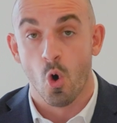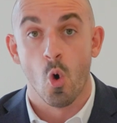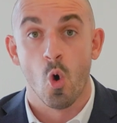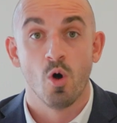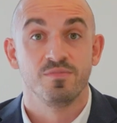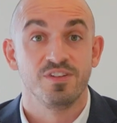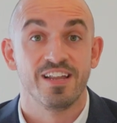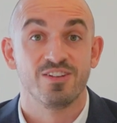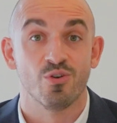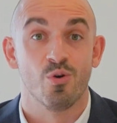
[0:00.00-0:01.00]
or you
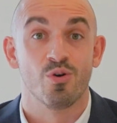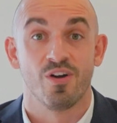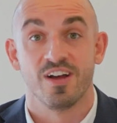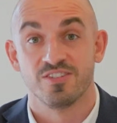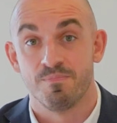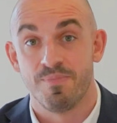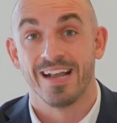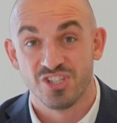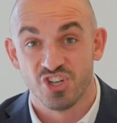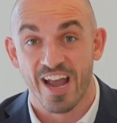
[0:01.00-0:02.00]
need to organise a
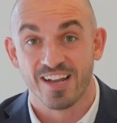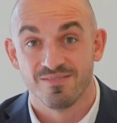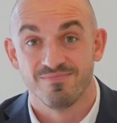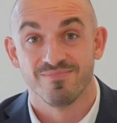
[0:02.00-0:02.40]
bank check